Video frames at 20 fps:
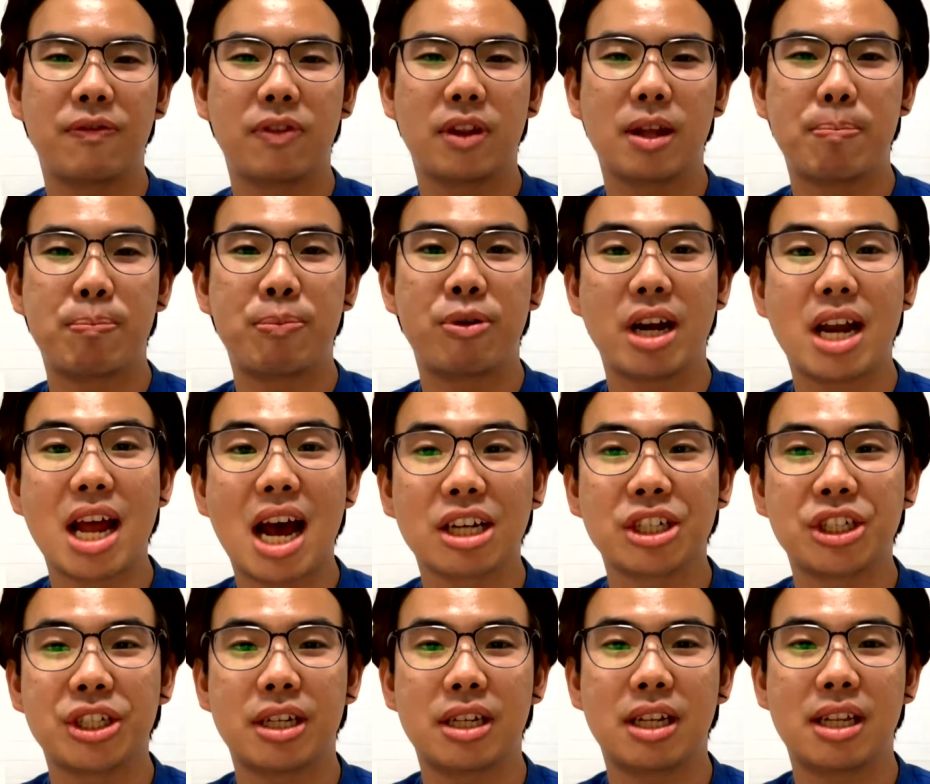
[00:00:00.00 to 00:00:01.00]
of the
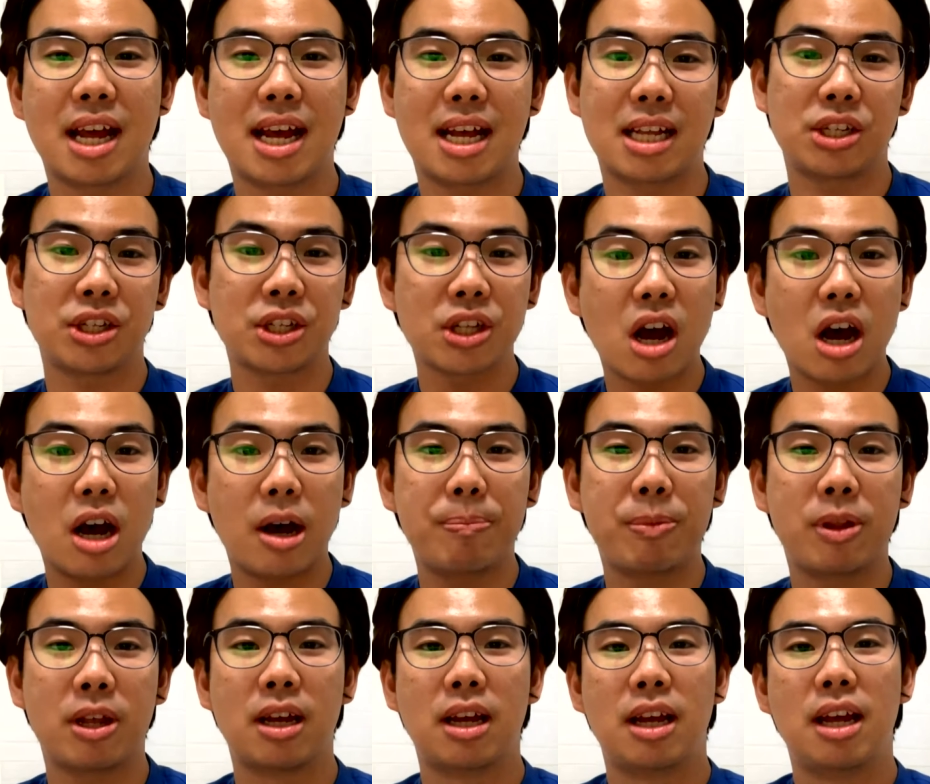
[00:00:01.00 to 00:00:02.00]
production has
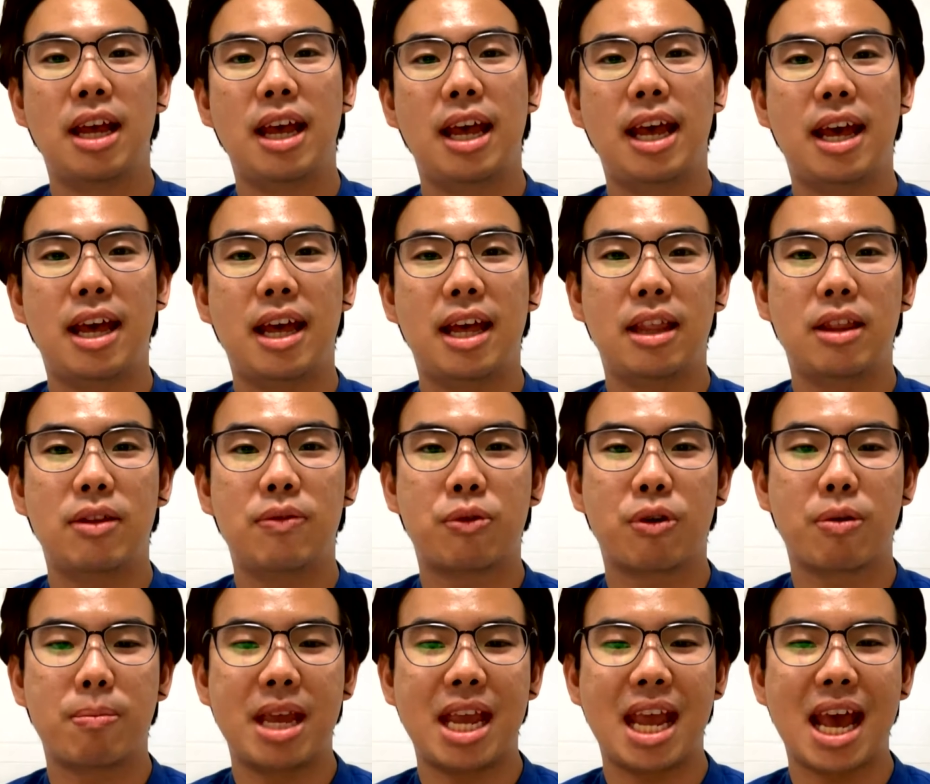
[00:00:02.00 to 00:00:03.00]
stopped. And
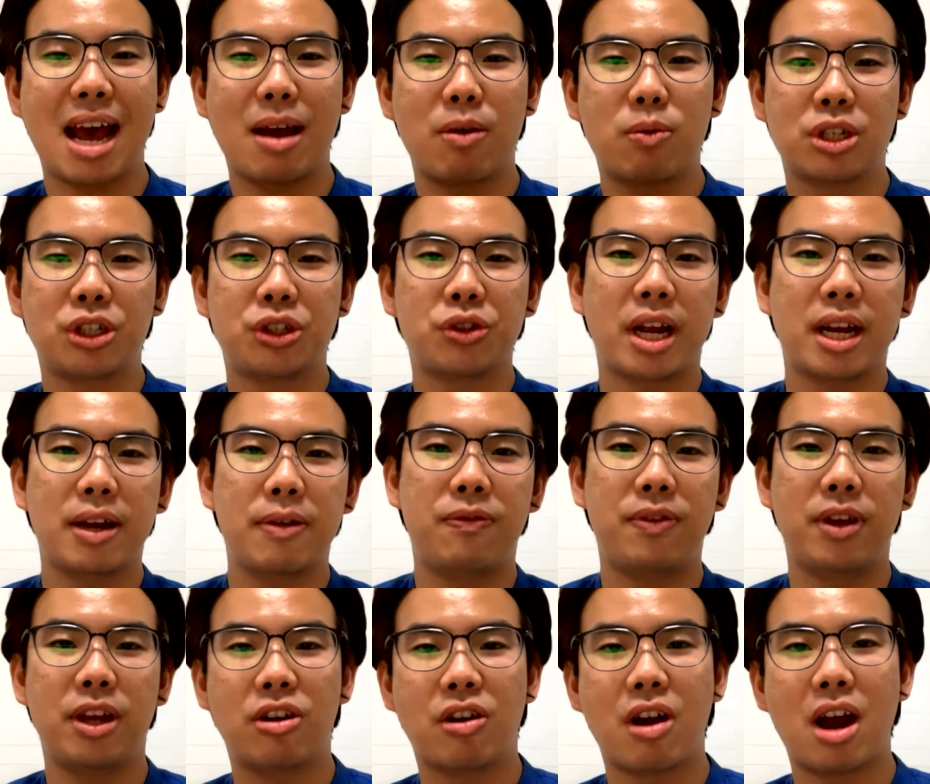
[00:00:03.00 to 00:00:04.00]
for me, I was trying to
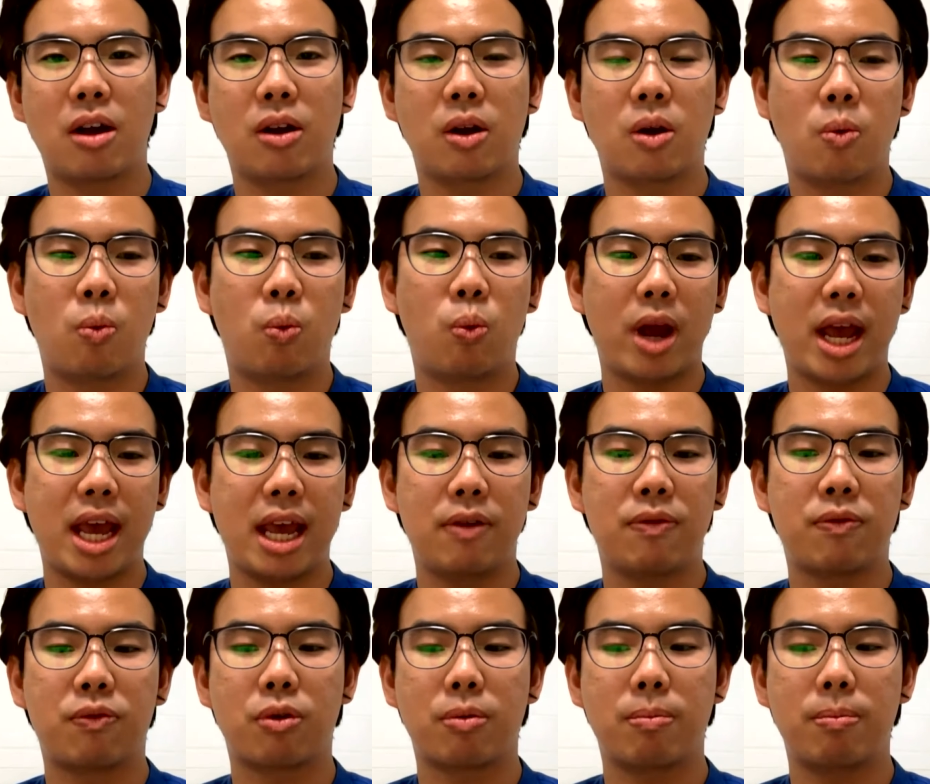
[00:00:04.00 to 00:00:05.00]
figure out a
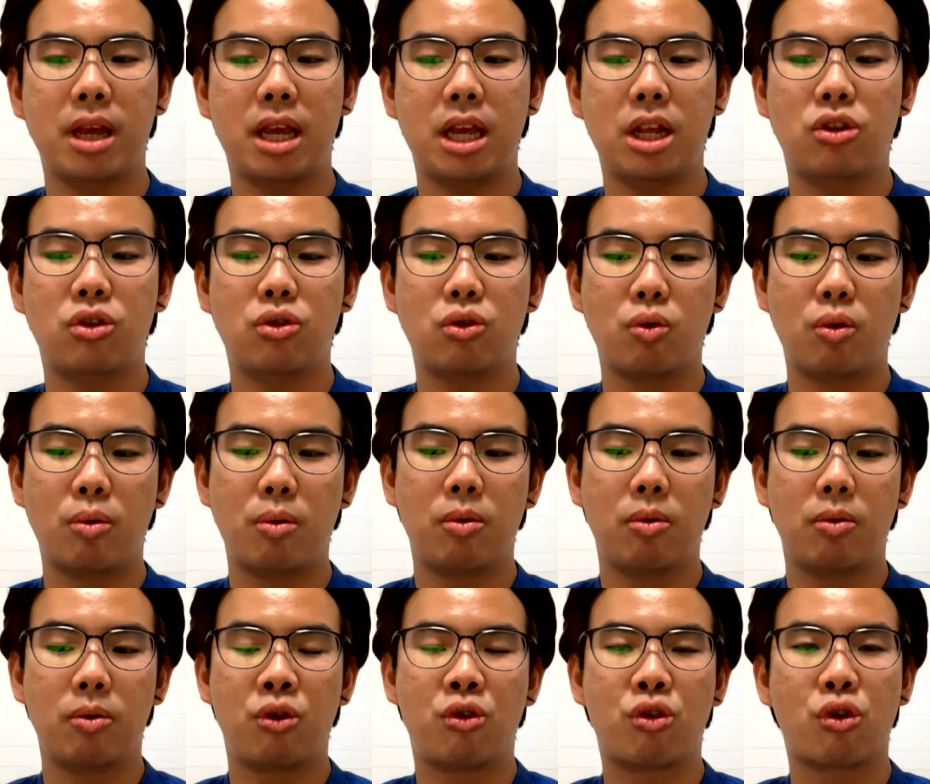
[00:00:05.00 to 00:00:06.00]
way for me to
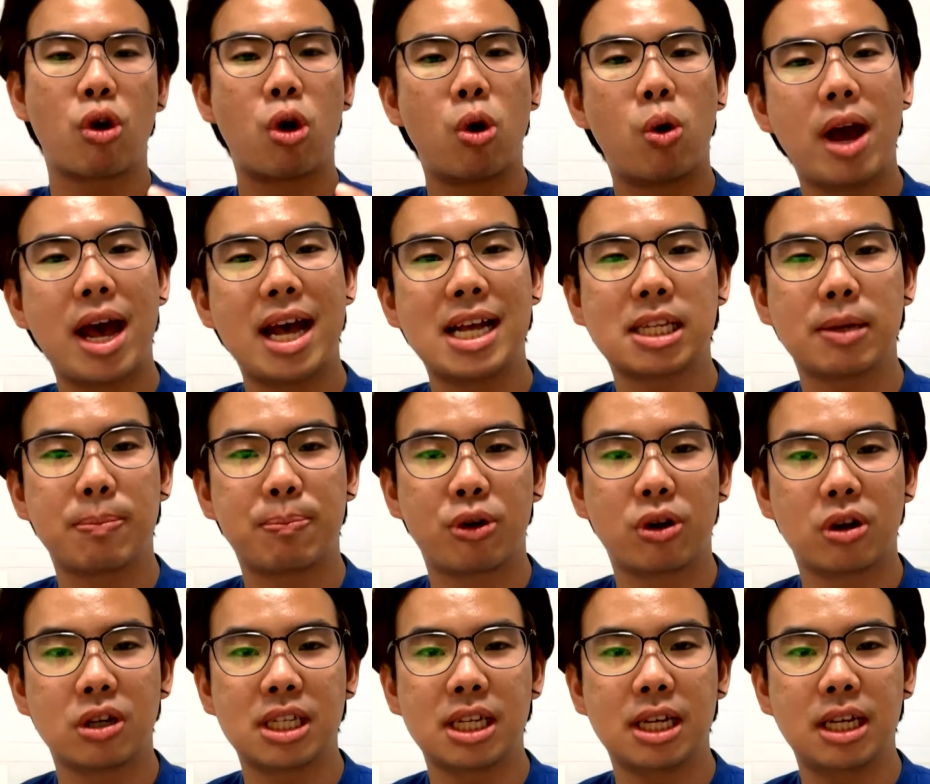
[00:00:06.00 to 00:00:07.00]
grow as a
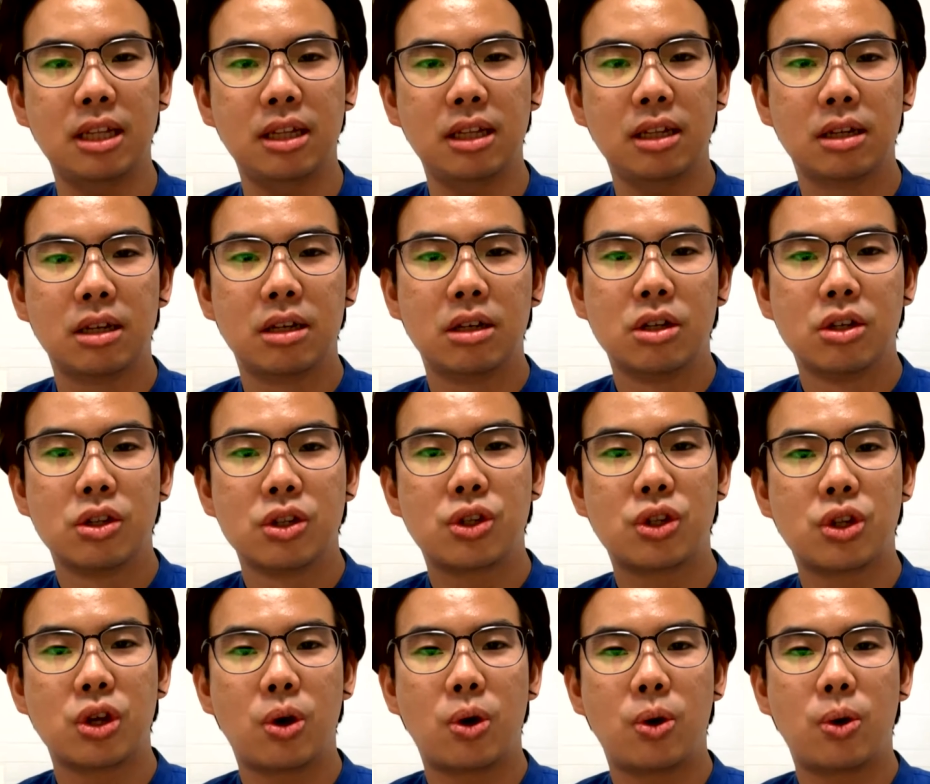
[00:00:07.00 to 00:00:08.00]
person.
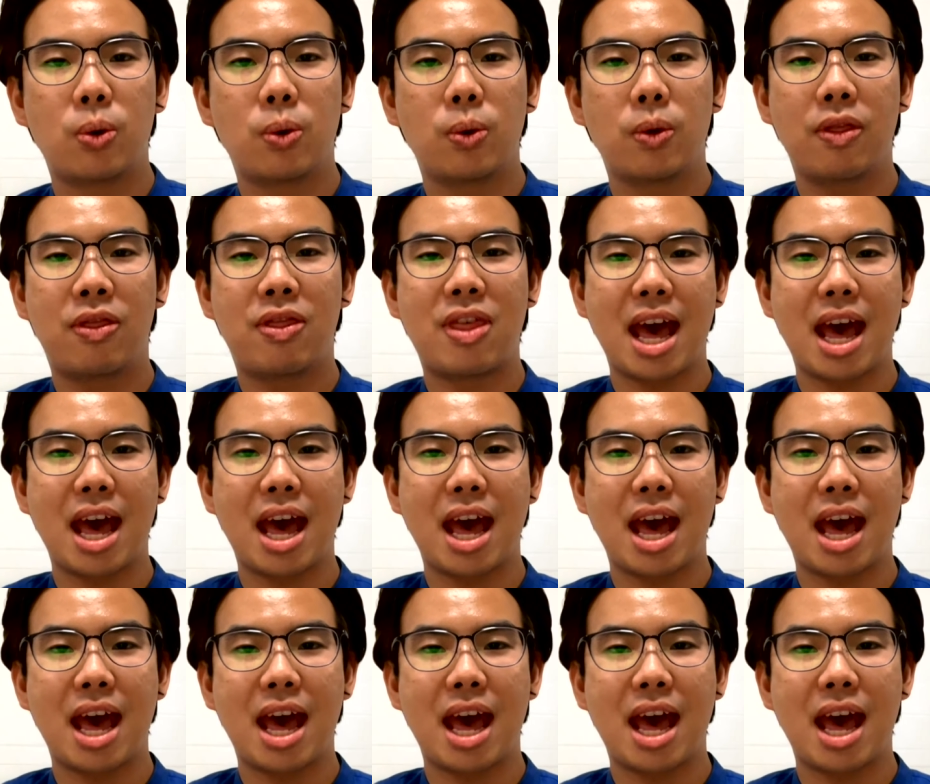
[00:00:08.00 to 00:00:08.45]
So